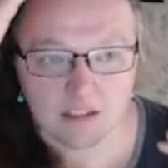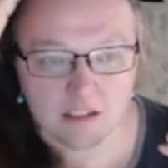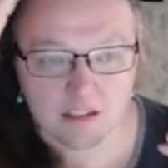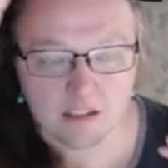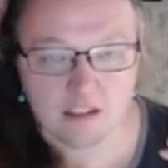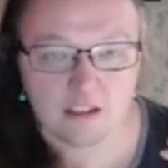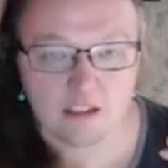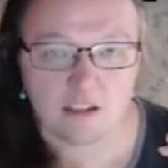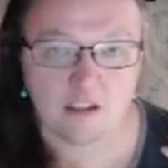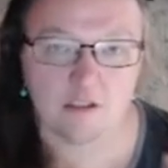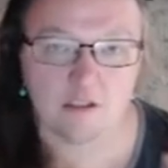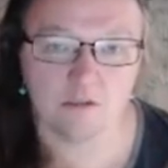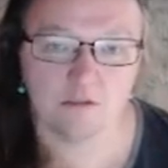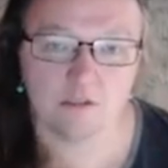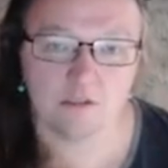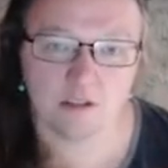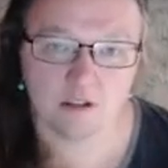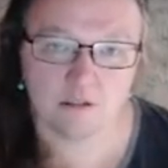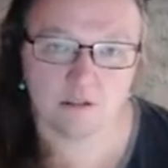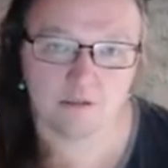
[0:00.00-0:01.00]
you
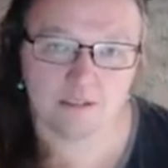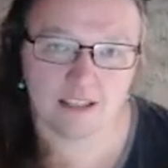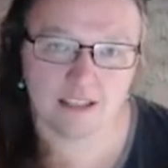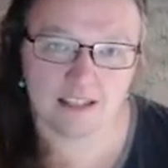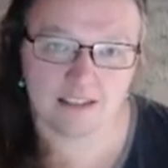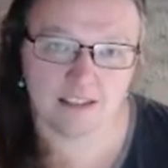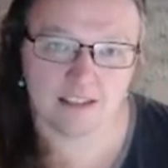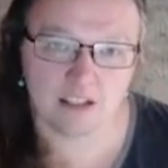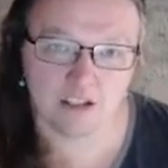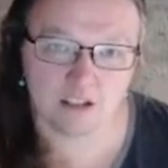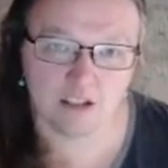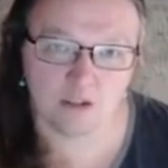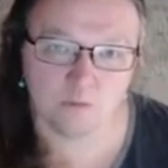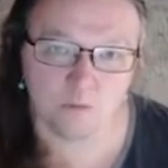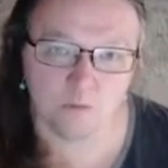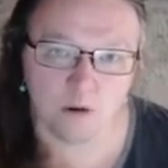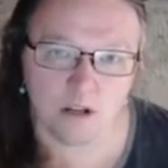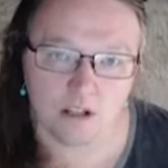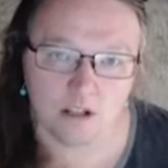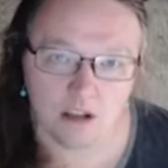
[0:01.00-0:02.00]
don't get to just
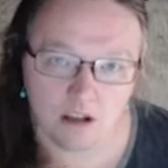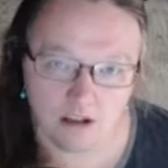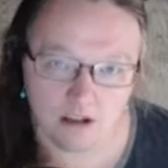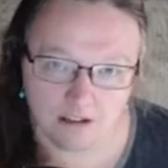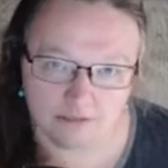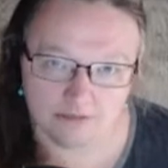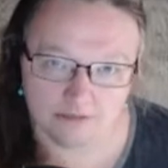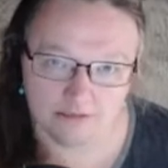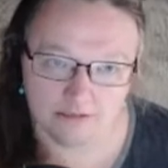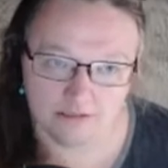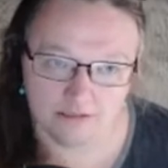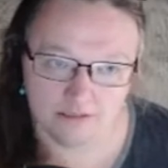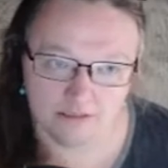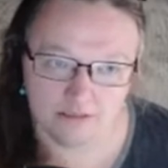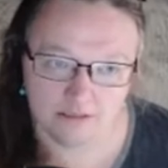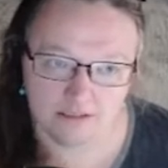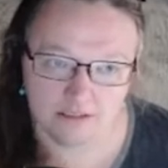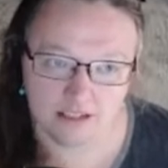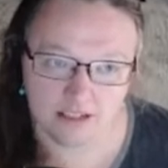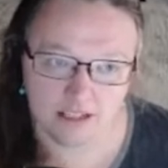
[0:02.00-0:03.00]
walk off.
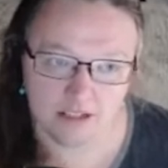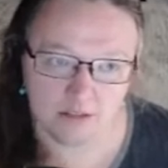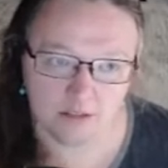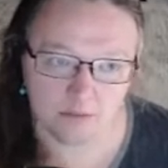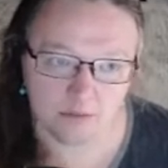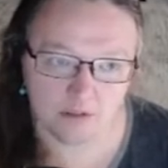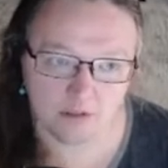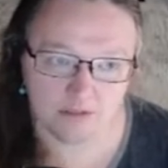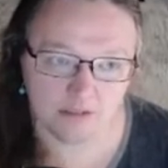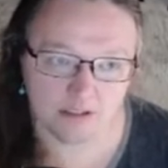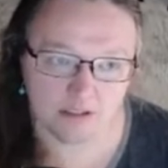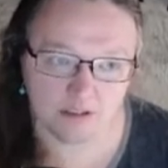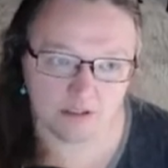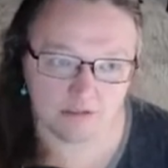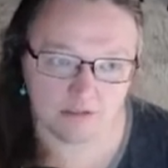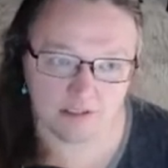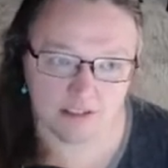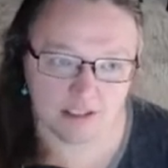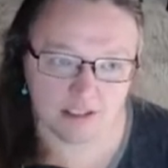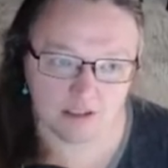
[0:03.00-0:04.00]
In a
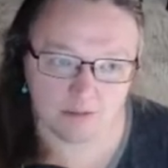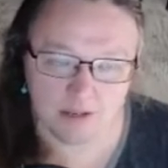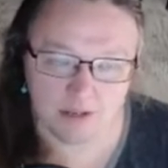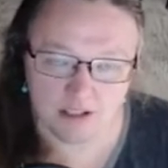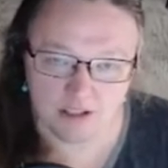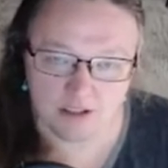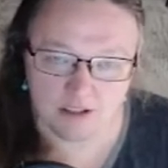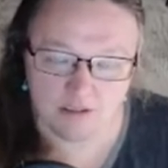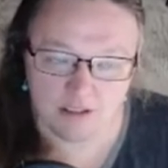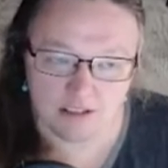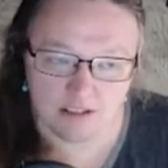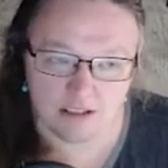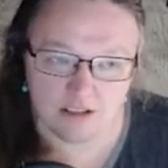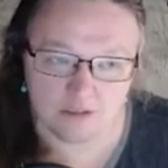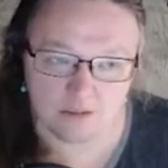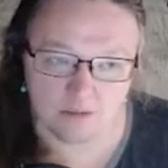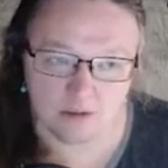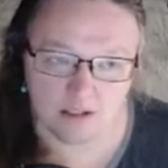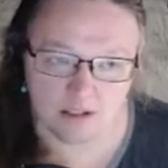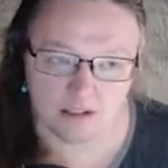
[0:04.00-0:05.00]
boyfriend-girlfriend situation, you get to
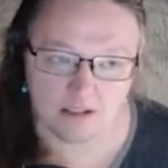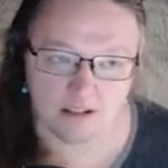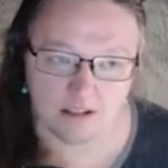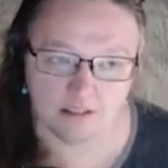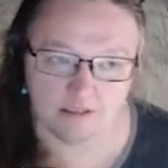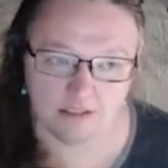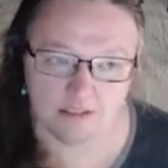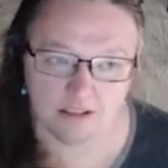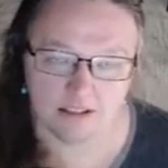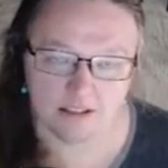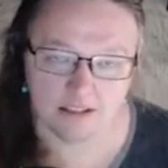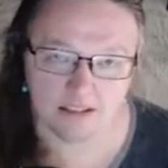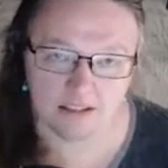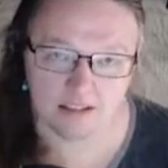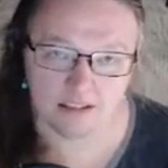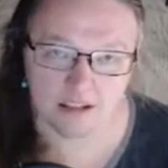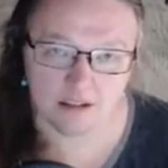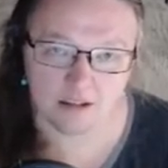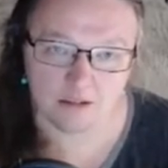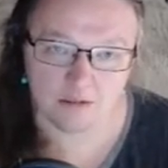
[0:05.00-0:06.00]
just walk off. There is
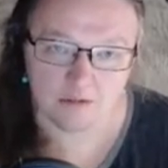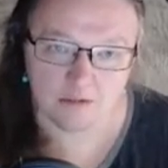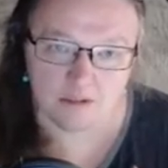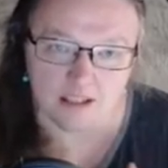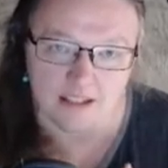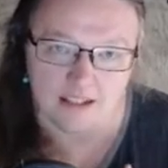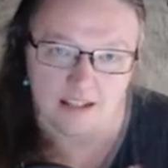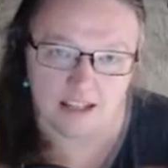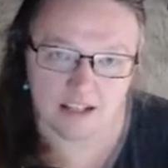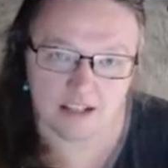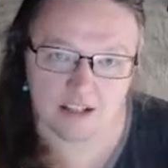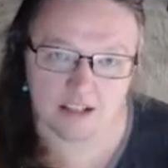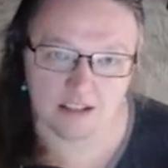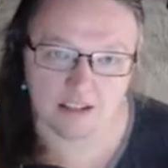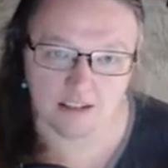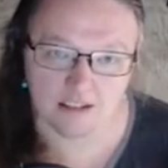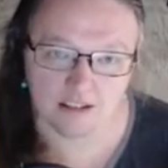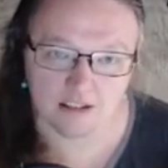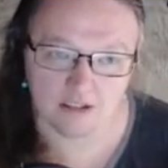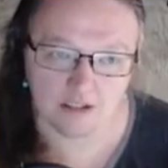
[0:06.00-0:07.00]
no connection.
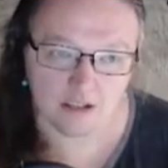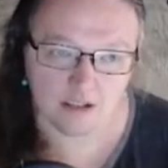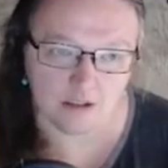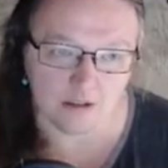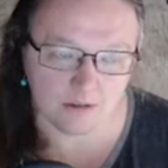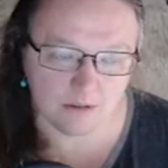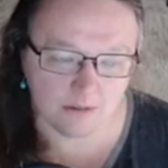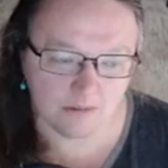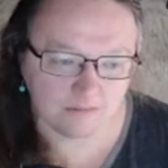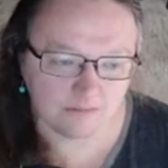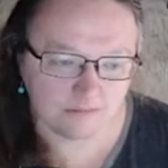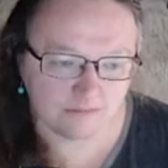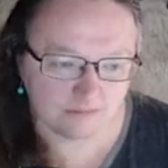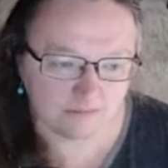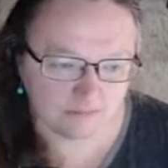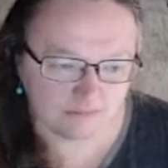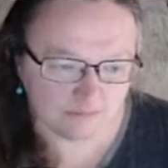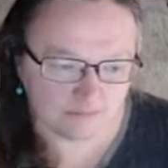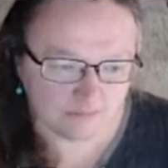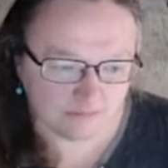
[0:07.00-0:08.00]
There's no
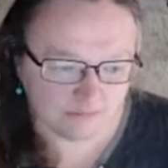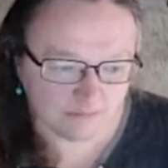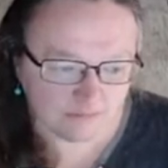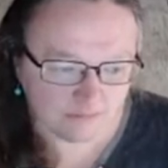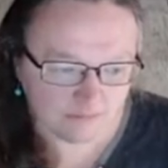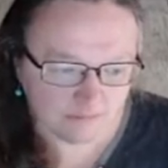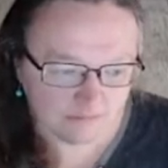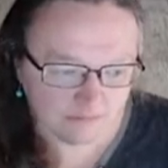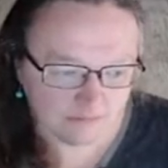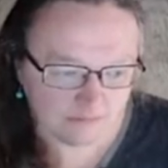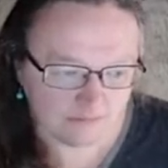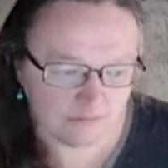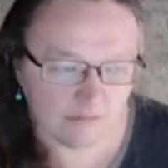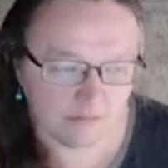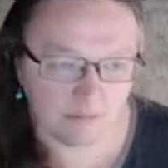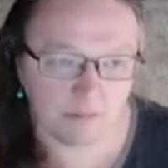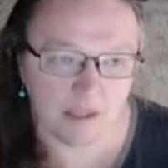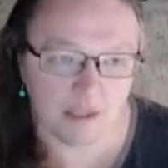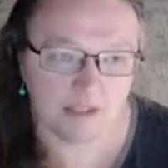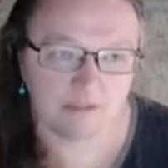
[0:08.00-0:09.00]

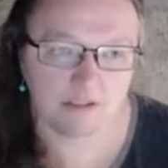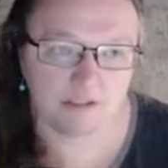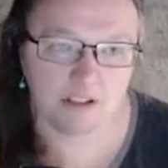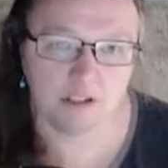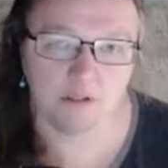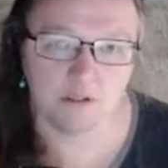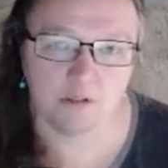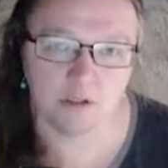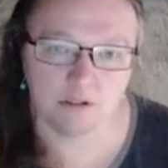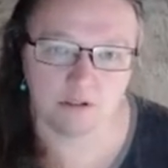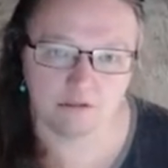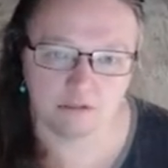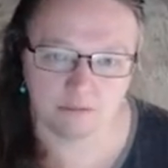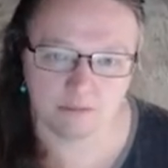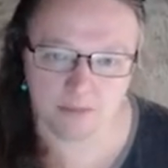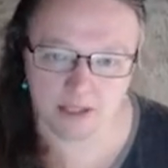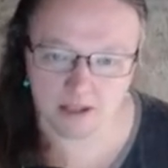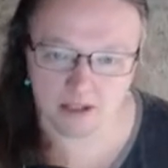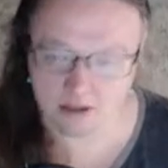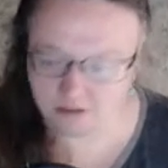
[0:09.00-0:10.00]
me for you, you for
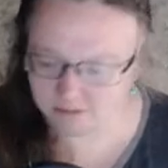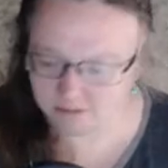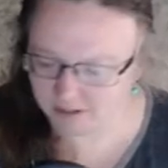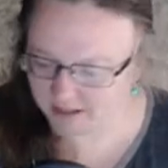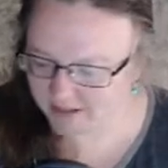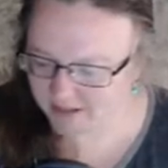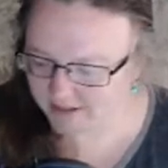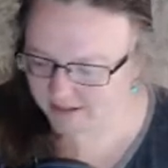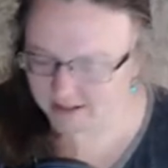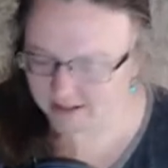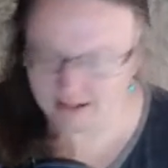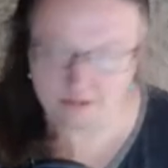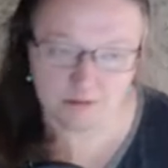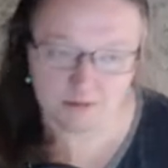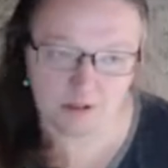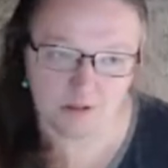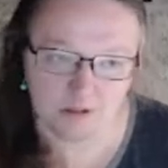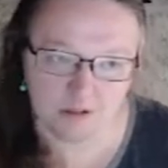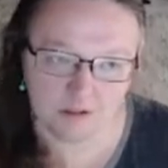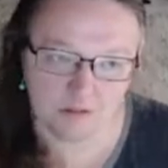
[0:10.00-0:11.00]
me always. And I
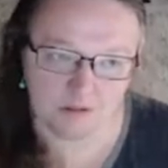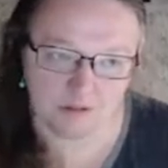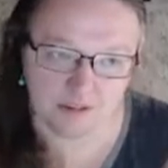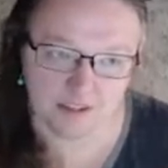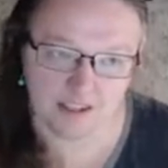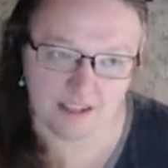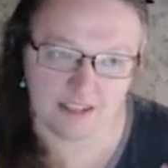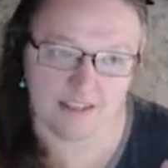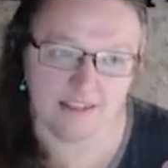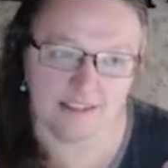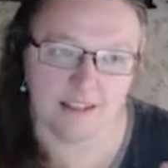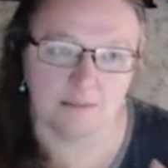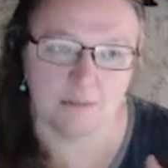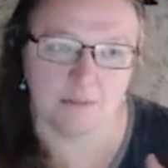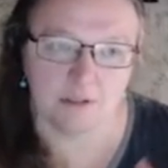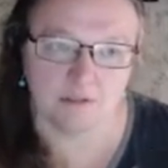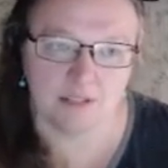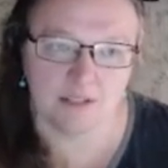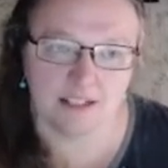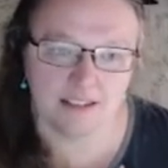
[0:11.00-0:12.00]
wrote a whole thing that I'm going to
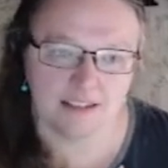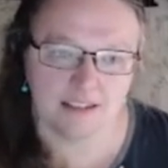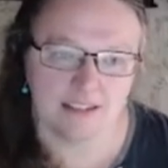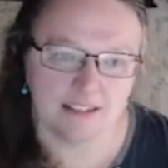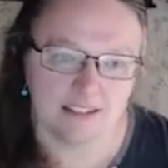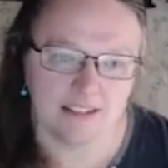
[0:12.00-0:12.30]
read at the end